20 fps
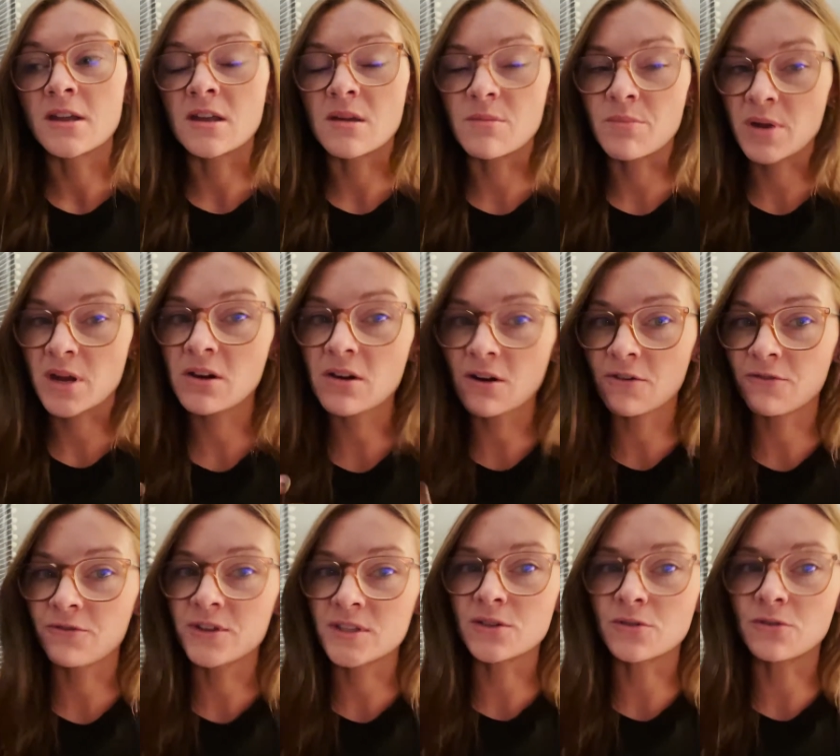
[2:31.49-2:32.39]
Compare our
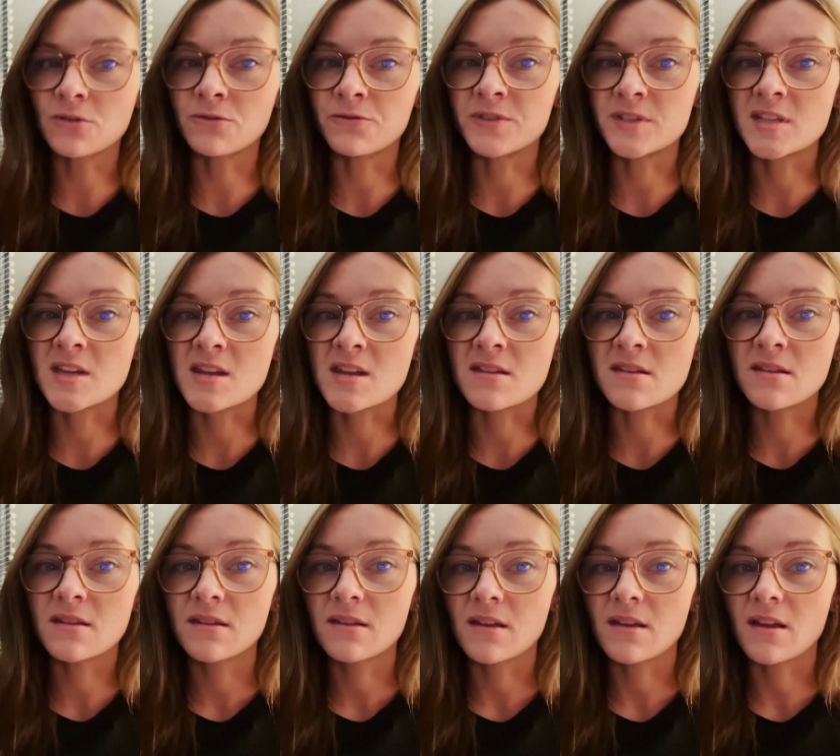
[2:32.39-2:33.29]
physical physique
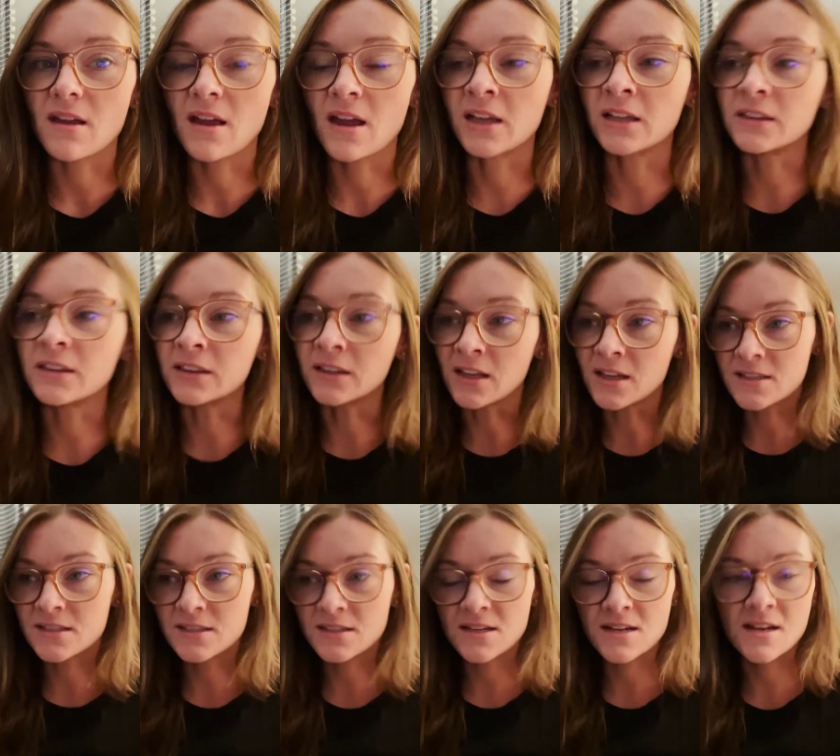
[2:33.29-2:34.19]
and
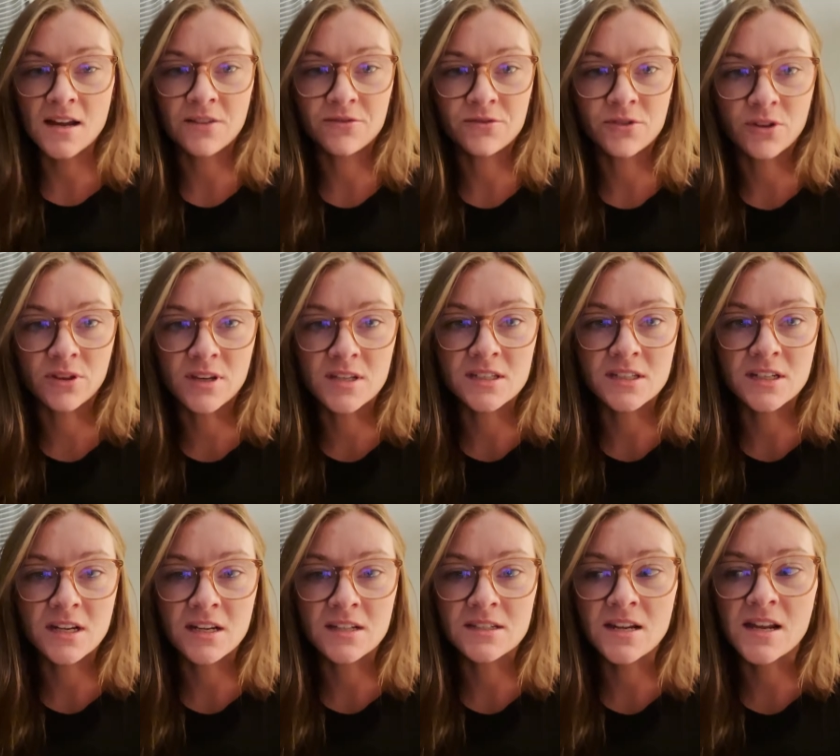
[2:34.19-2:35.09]
let's see after these
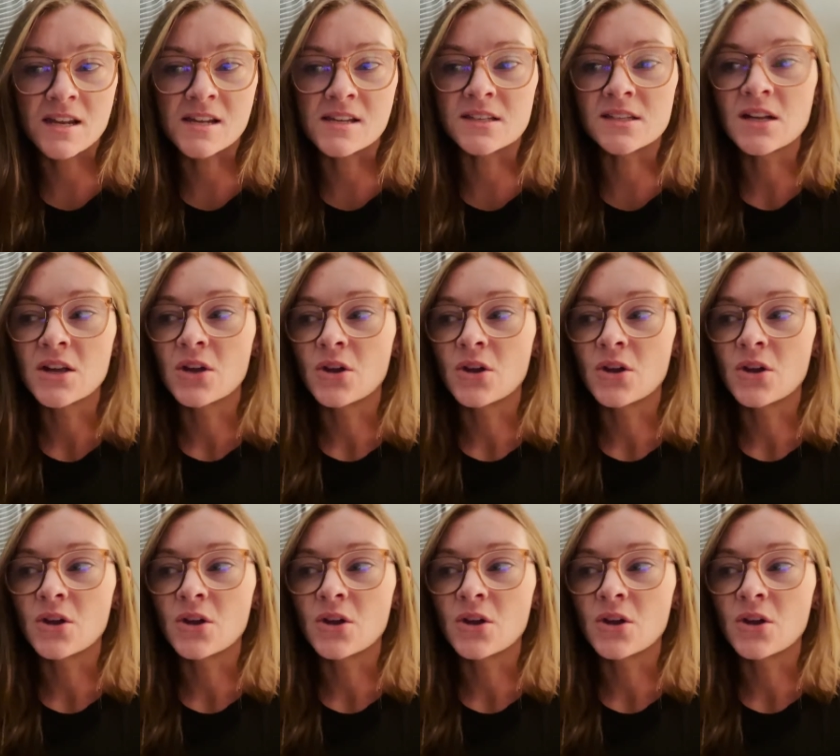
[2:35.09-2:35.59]
10 days